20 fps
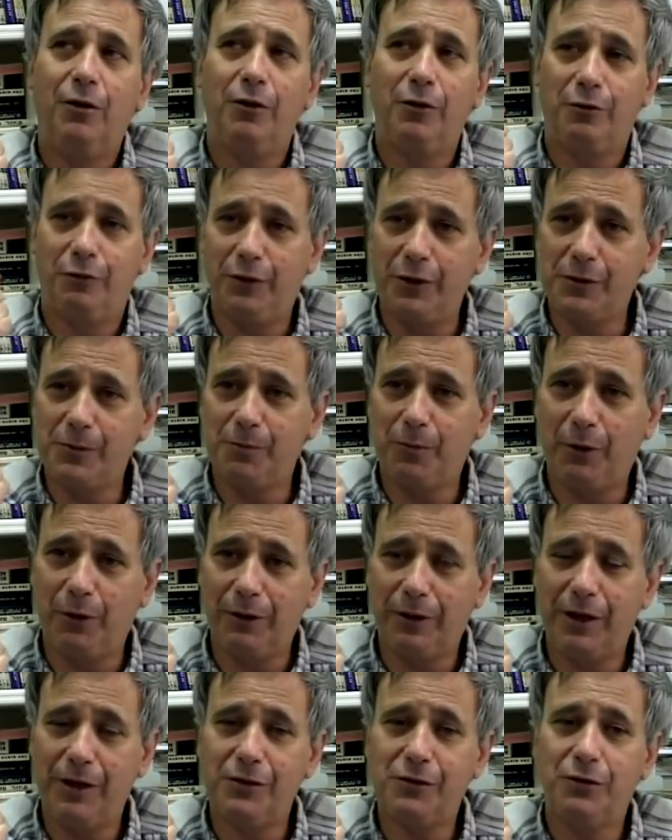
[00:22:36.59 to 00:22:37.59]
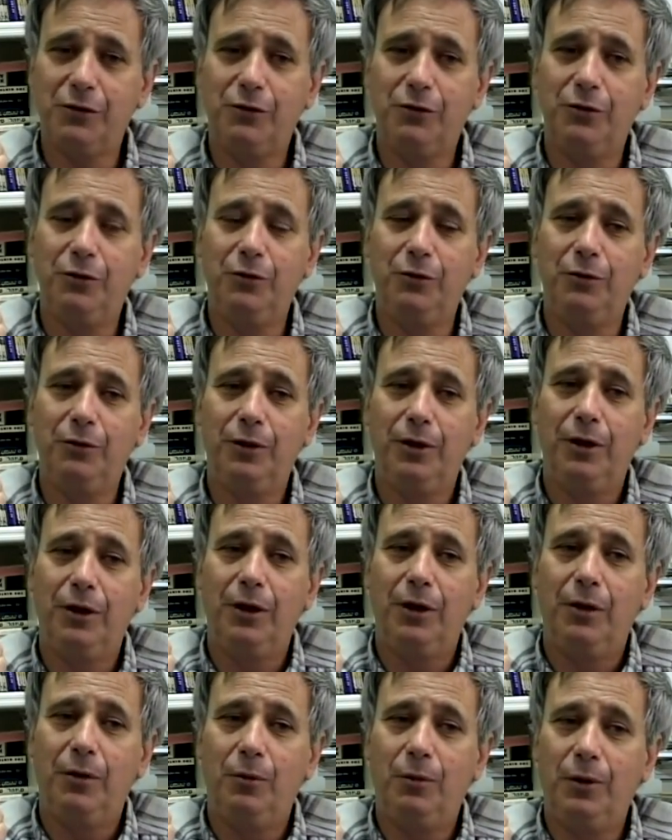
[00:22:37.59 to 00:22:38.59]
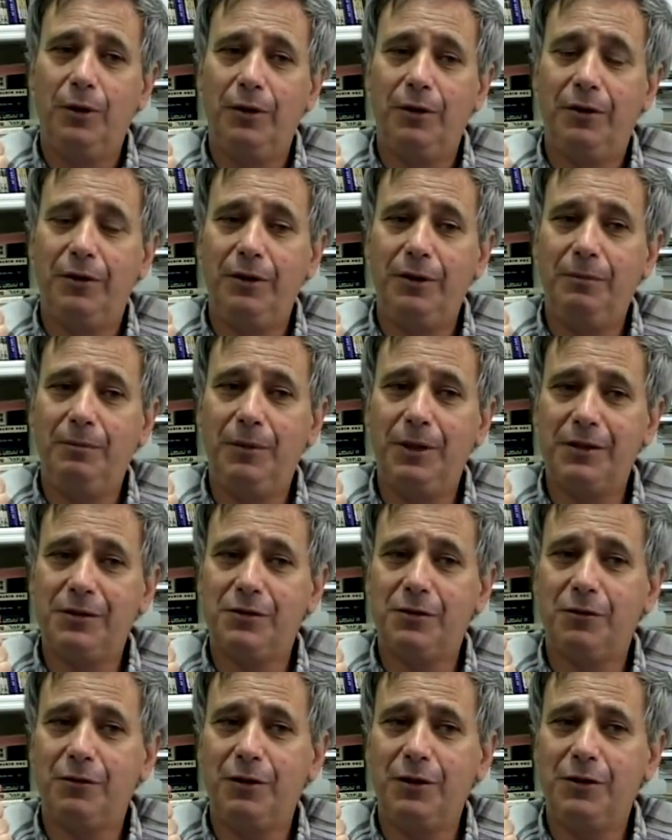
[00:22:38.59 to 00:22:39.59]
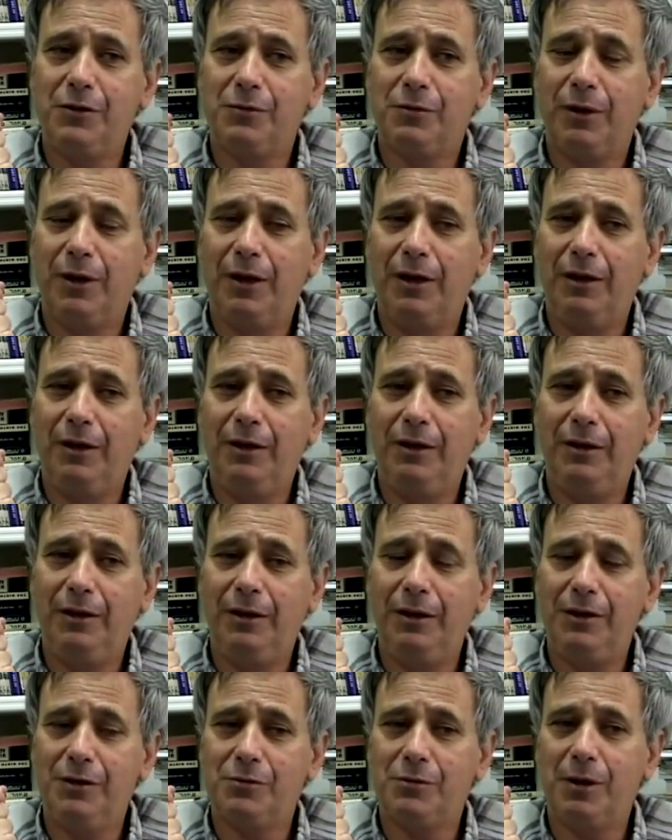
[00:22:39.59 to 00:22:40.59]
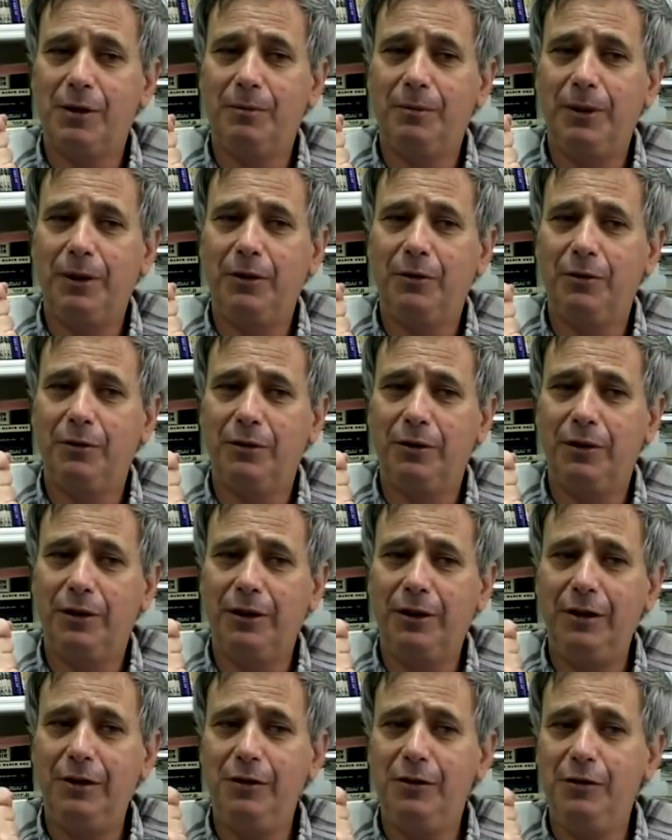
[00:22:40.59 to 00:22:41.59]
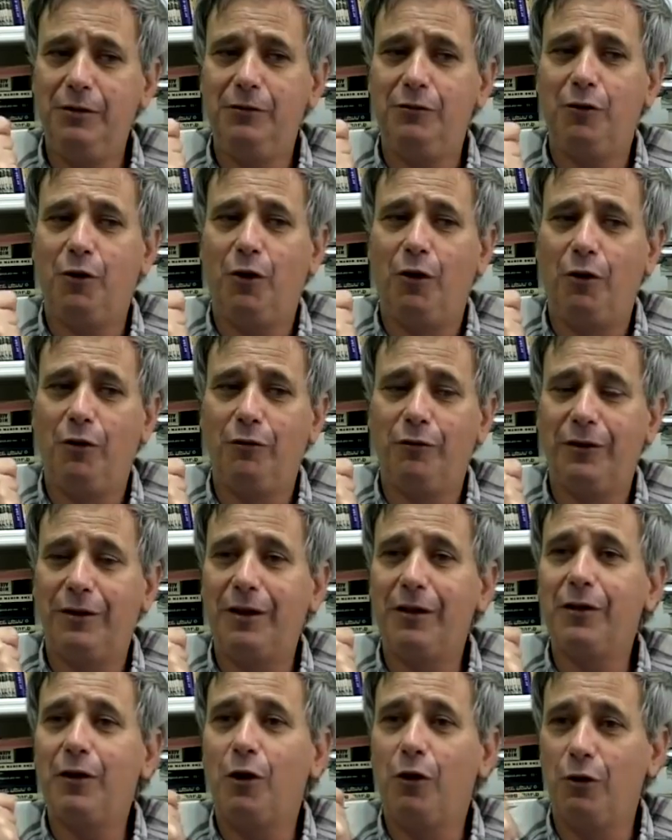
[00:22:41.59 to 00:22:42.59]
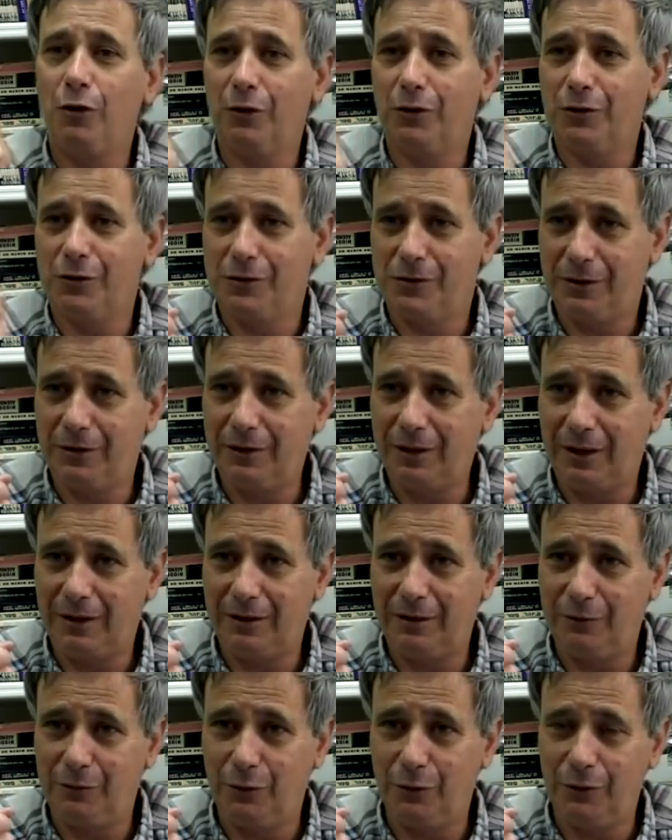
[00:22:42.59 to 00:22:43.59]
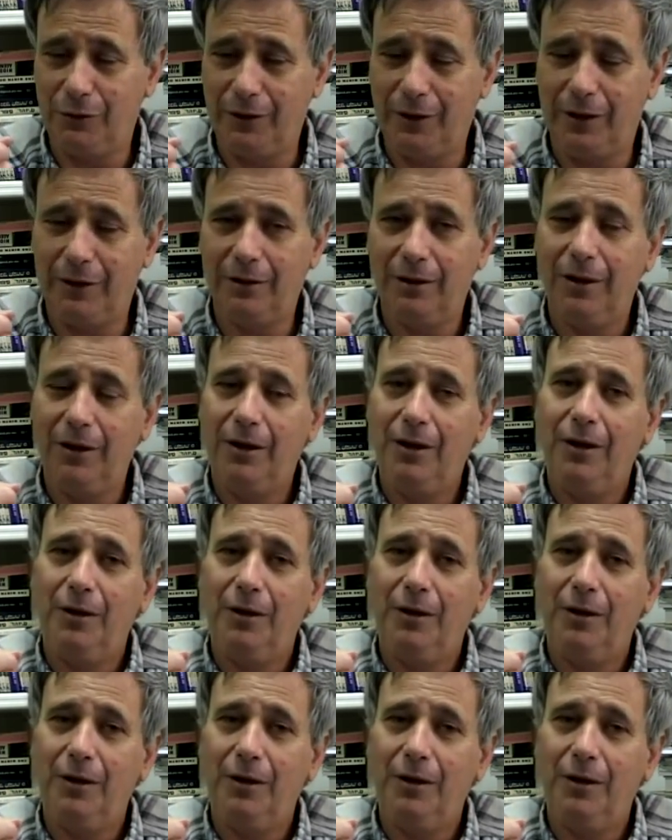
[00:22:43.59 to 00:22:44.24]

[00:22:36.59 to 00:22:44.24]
or the first point, has to do with the myth of Israel being on the eve of another Holocaust in 1948,